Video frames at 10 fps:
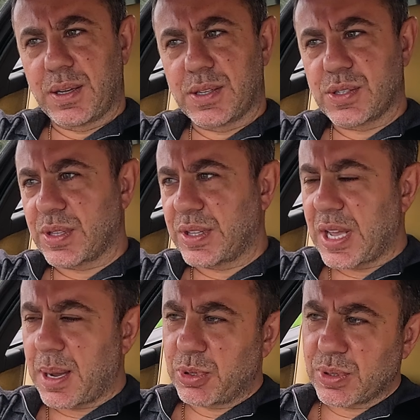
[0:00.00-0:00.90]
So the
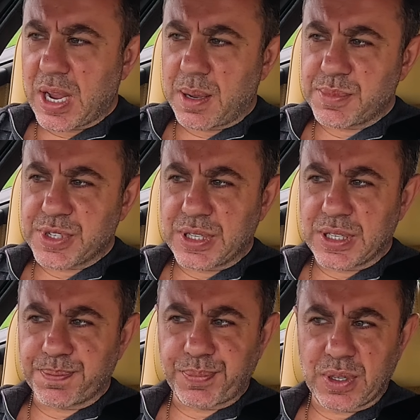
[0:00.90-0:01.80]
Diablo comes
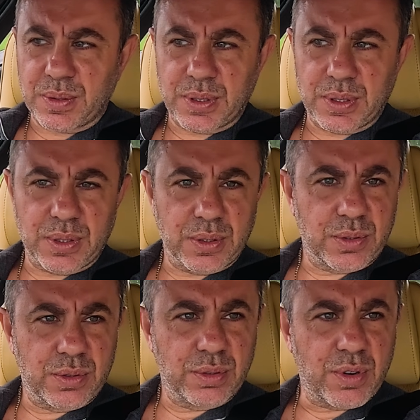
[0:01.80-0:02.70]
in
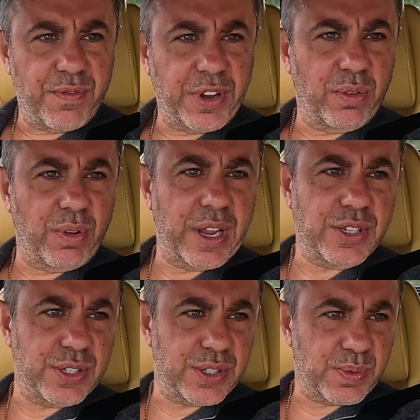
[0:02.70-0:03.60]
two
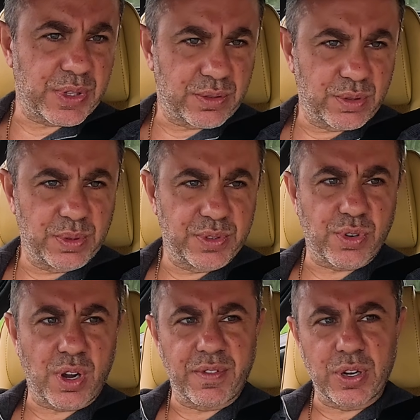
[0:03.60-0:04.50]
configurations with the two-wheel
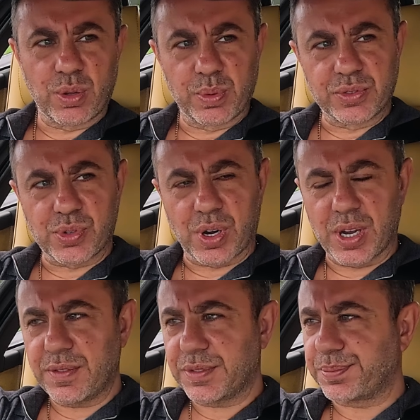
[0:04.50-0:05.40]
drive and all-wheel drive.